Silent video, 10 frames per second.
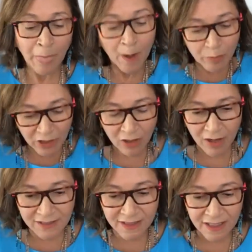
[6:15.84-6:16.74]

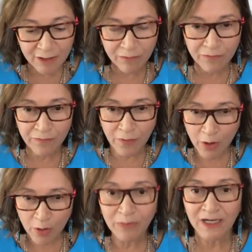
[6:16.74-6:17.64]
because he
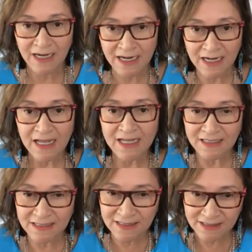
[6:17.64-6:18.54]
firmly
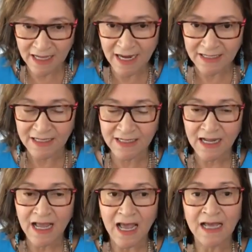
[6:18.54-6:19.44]
stated,
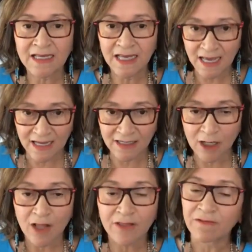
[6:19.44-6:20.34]
again,
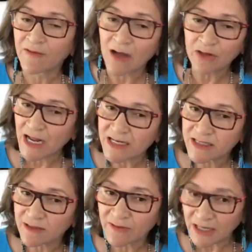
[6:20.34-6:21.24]
the
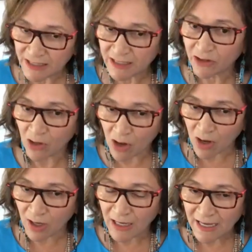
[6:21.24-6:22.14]
foundation of Indian
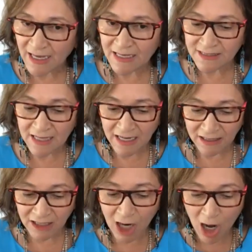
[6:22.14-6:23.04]
law is
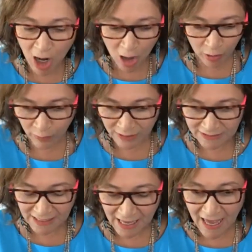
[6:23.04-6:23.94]
that
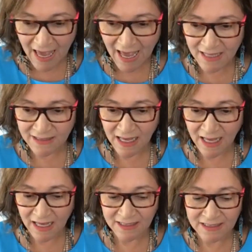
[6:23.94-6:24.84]
Congress has,
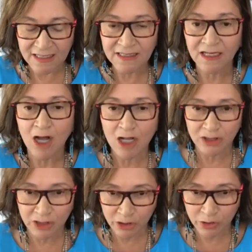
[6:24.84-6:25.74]
is in the
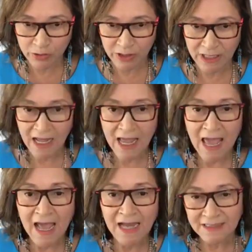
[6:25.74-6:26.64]
Constitution,
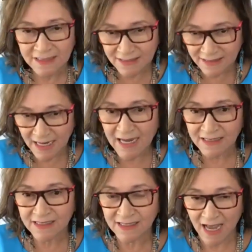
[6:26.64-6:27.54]
and it
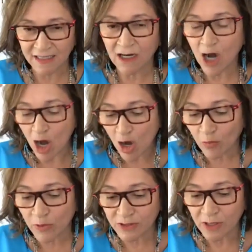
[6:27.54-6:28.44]
states that
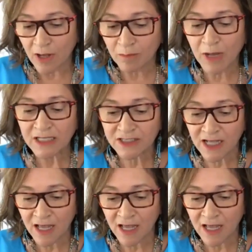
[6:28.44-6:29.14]
Congress must